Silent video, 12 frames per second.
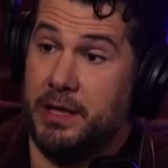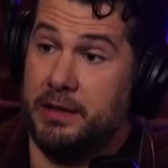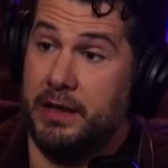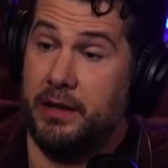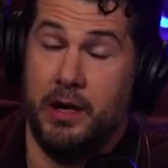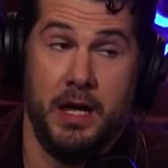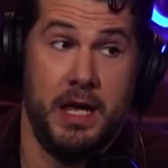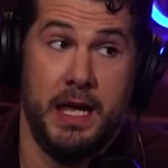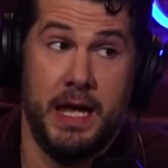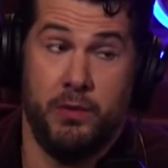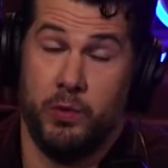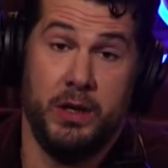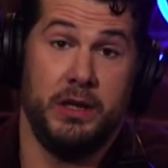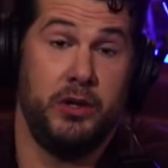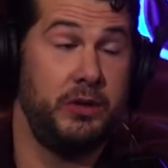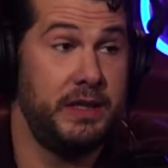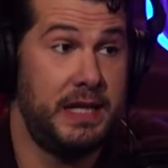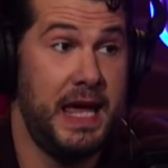To be clear, it really
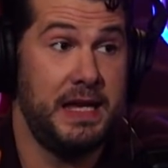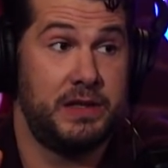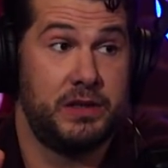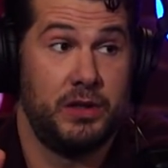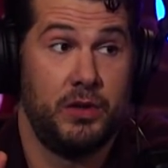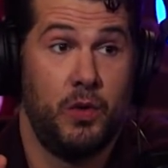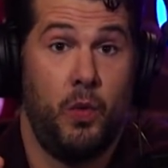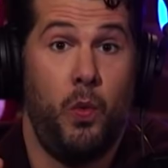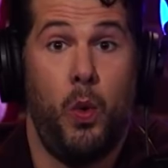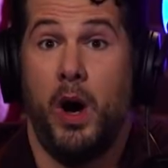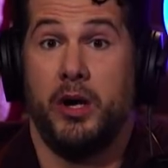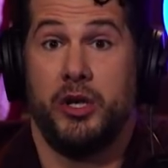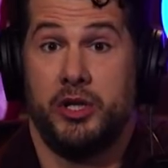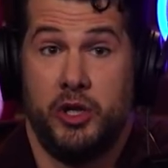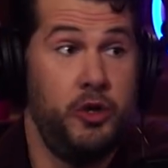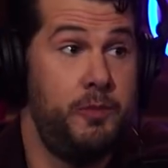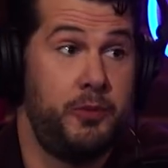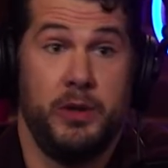only takes one or
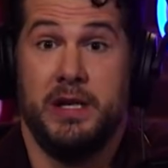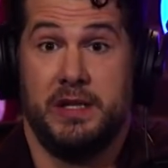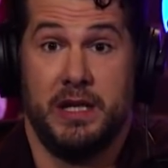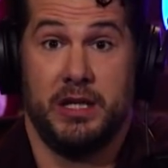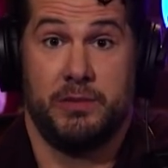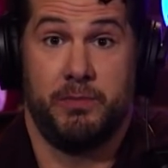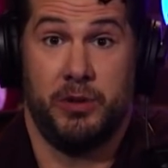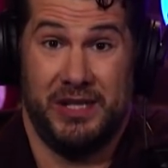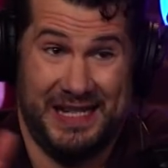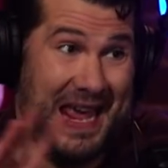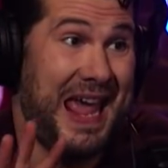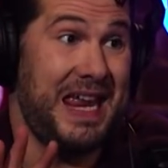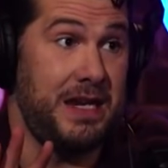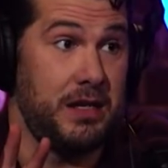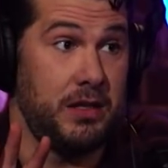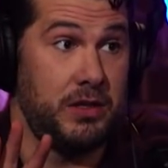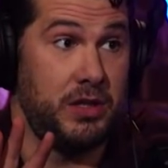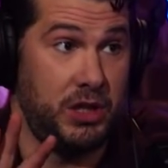two precincts per state
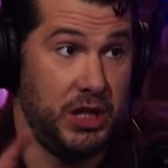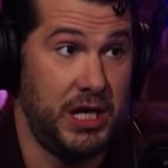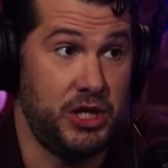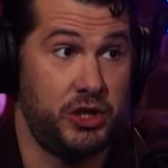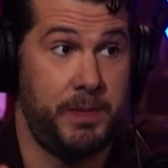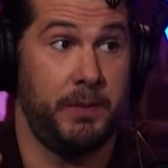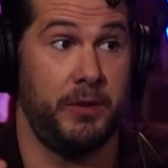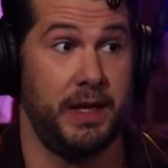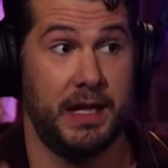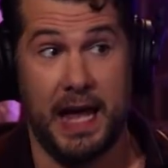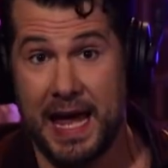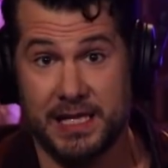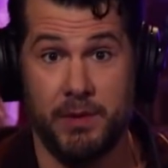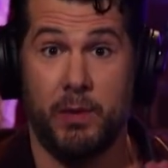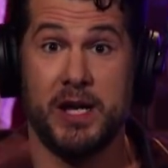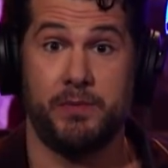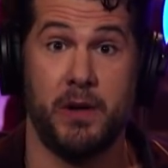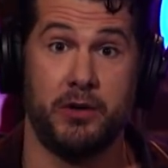to change it. So people yeah. thinking yeah. it has to be
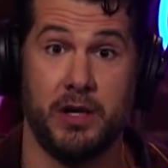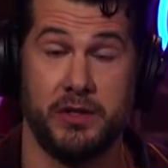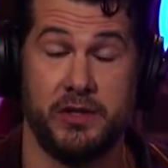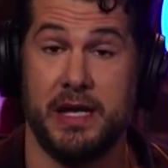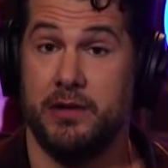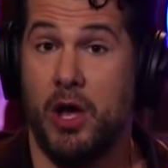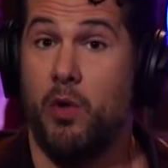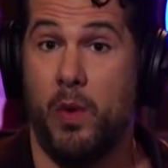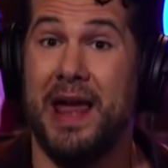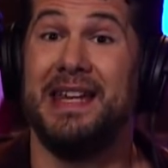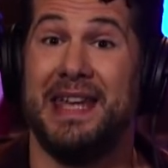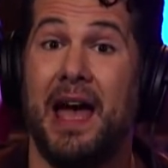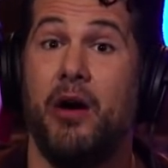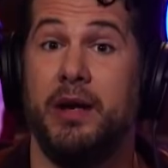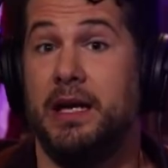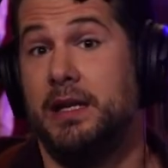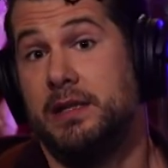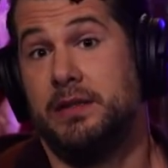widespread across the state. No, Wayne
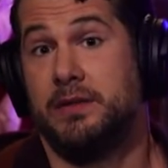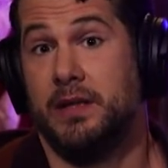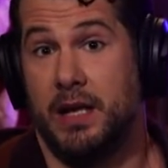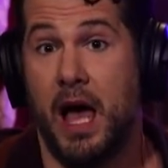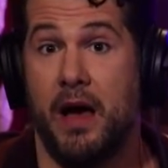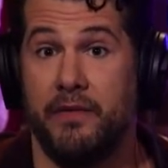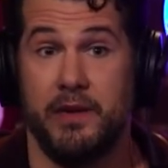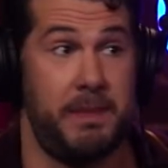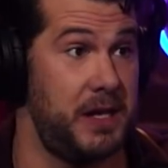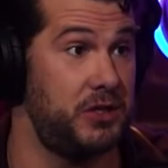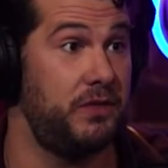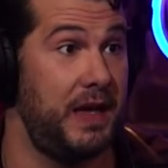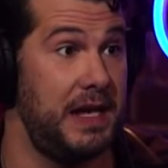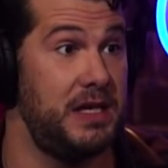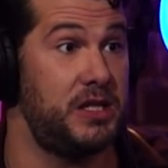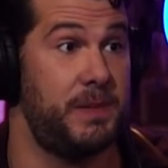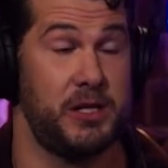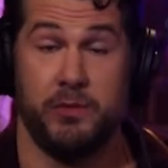County is enough. In Pennsylvania,
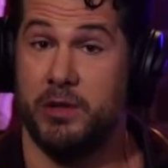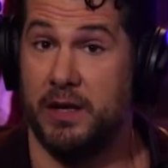especially yep.